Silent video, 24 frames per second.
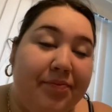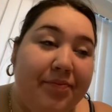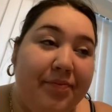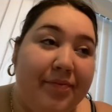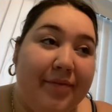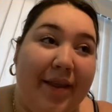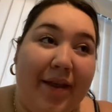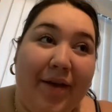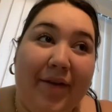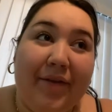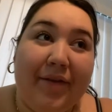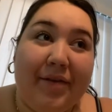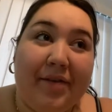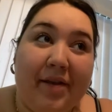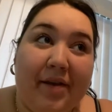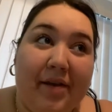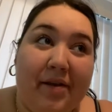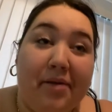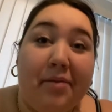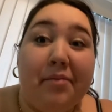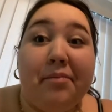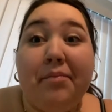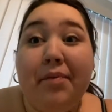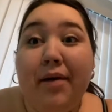They don't look
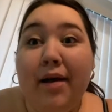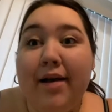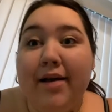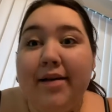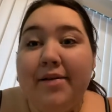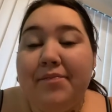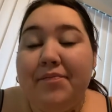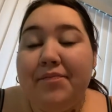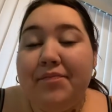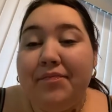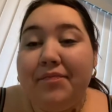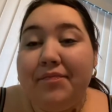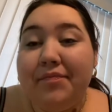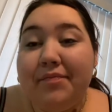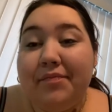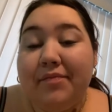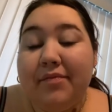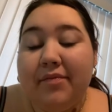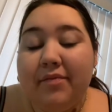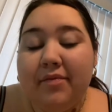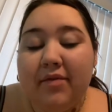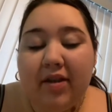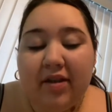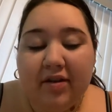good, but
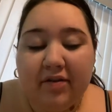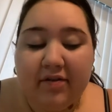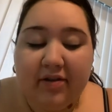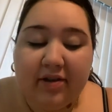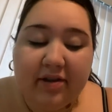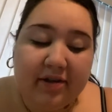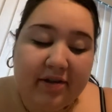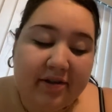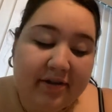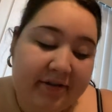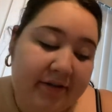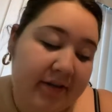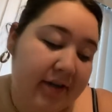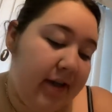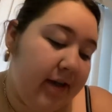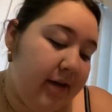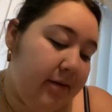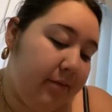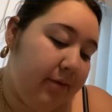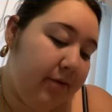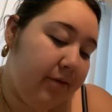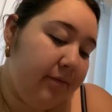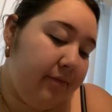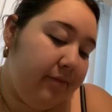hopefully they're still
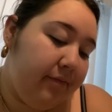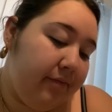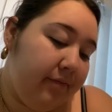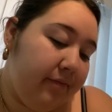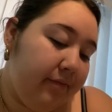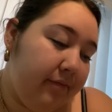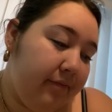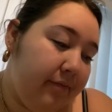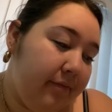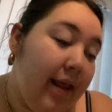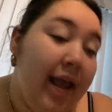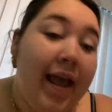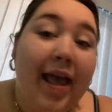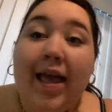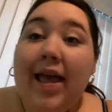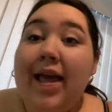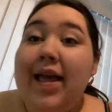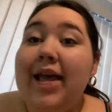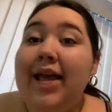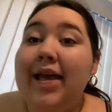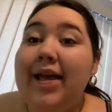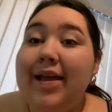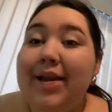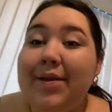edible.
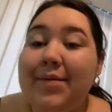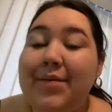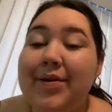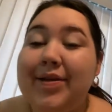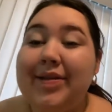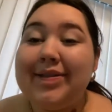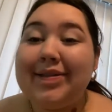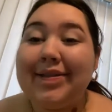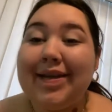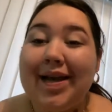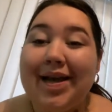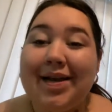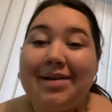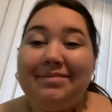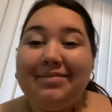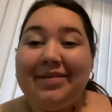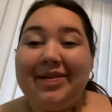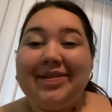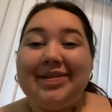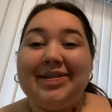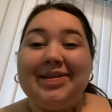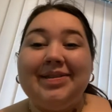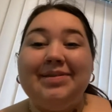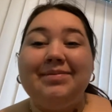Anyways, I
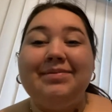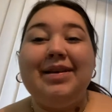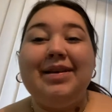made some